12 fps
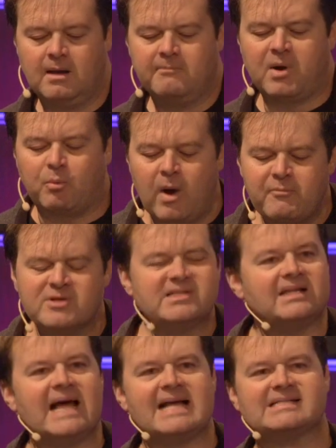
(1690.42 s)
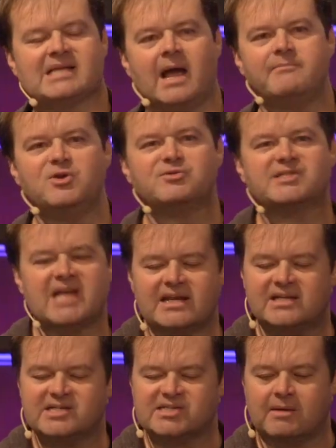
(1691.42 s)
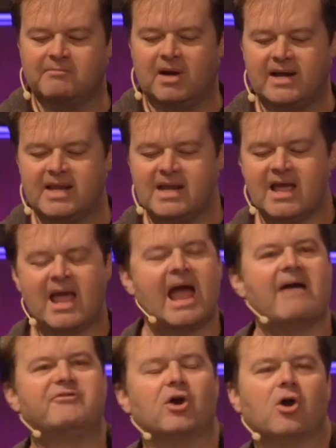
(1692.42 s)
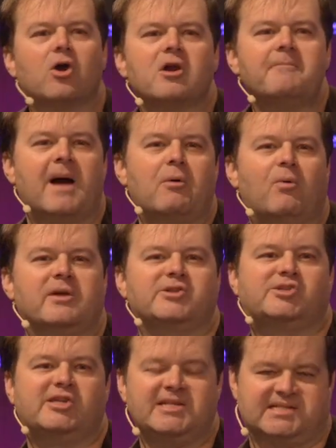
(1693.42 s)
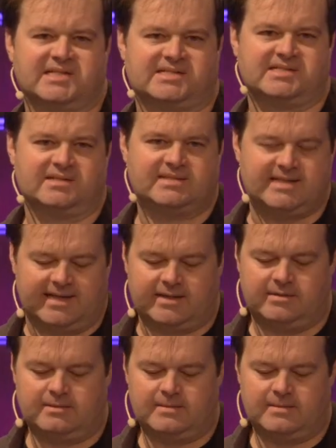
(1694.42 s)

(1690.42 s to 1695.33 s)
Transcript: But when was the last time you said to somebody, have you heard about what Jesus did?